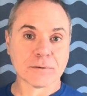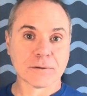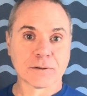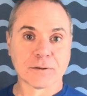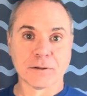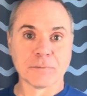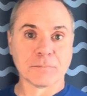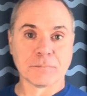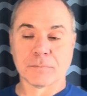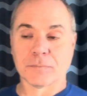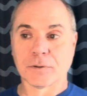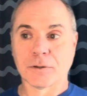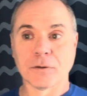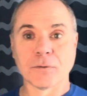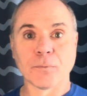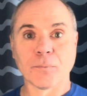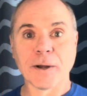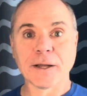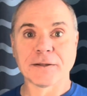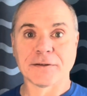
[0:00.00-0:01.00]

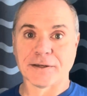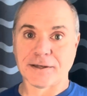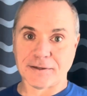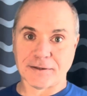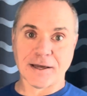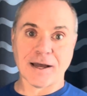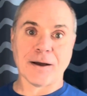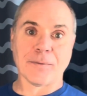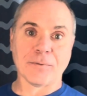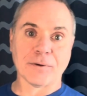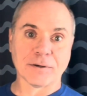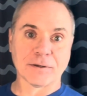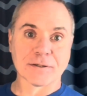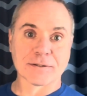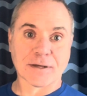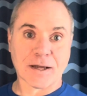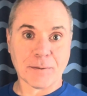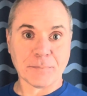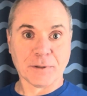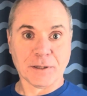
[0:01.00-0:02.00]
Couldn't wait to get that one because
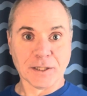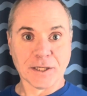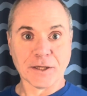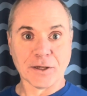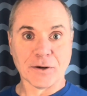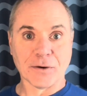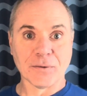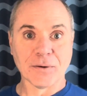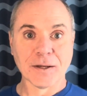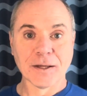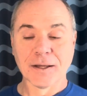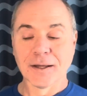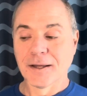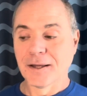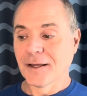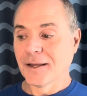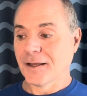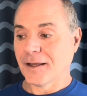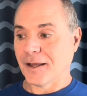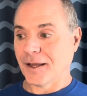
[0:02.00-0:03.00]
I'm a Leo,
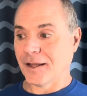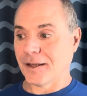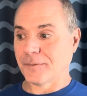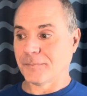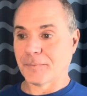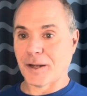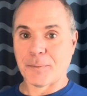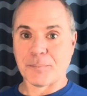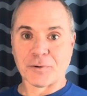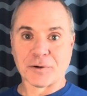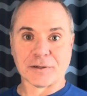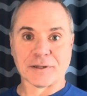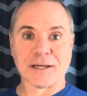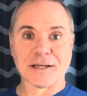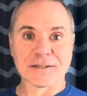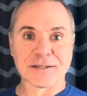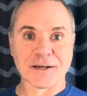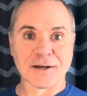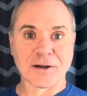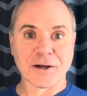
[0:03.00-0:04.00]
and my birthday
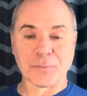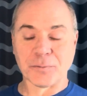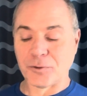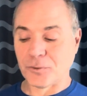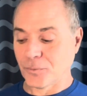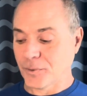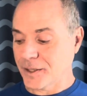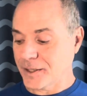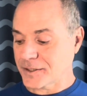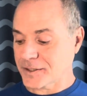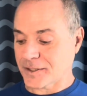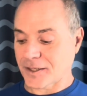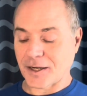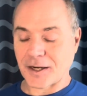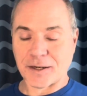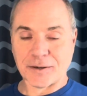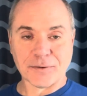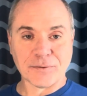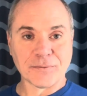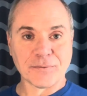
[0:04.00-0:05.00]
is in a couple of weeks,
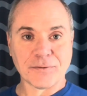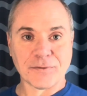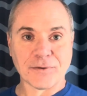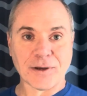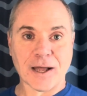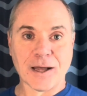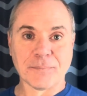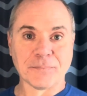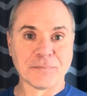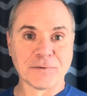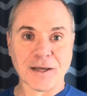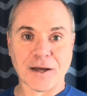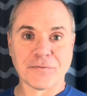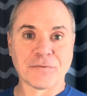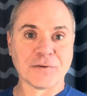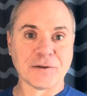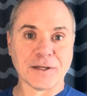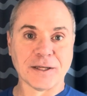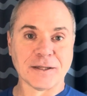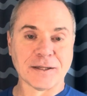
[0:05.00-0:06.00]
and I'm
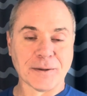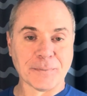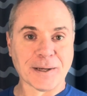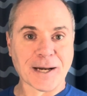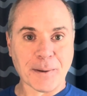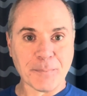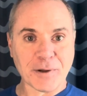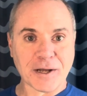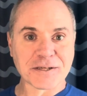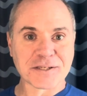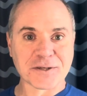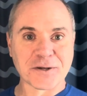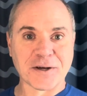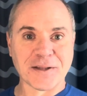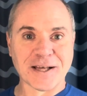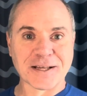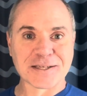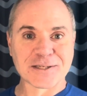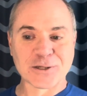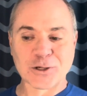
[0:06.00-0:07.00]
definitely. I mean, I saw
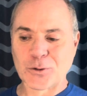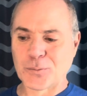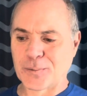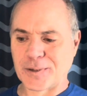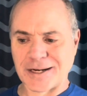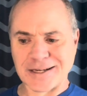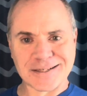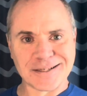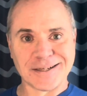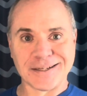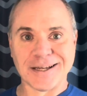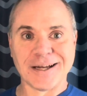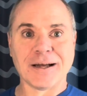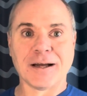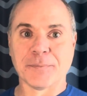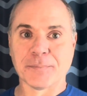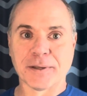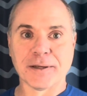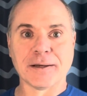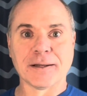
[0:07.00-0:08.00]
that soap and I said, yeah,
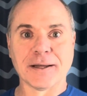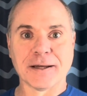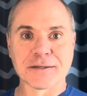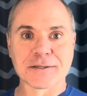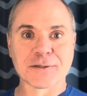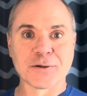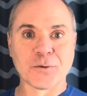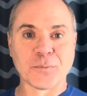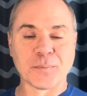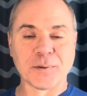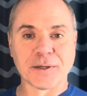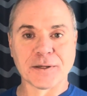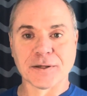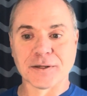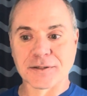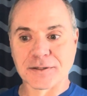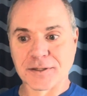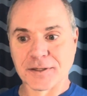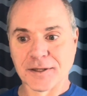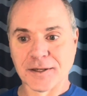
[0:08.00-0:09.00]
I'm getting that soap
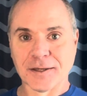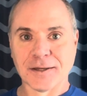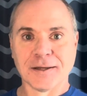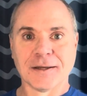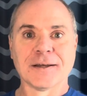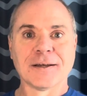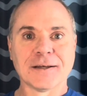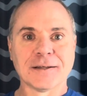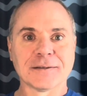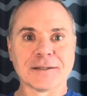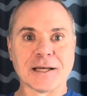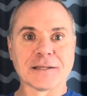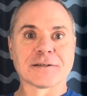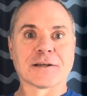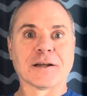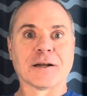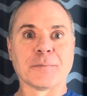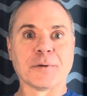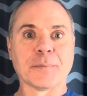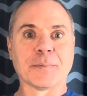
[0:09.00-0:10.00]
because that's
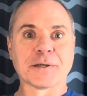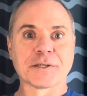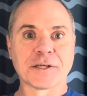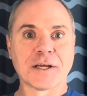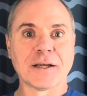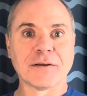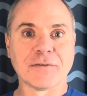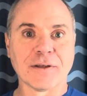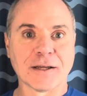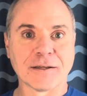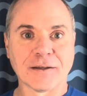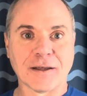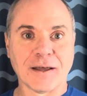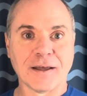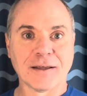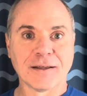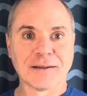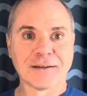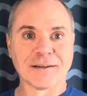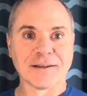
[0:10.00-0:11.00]
going to be my shave that
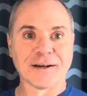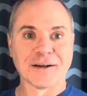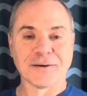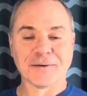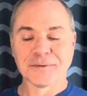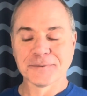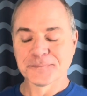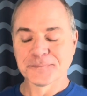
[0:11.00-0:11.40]
day. You know.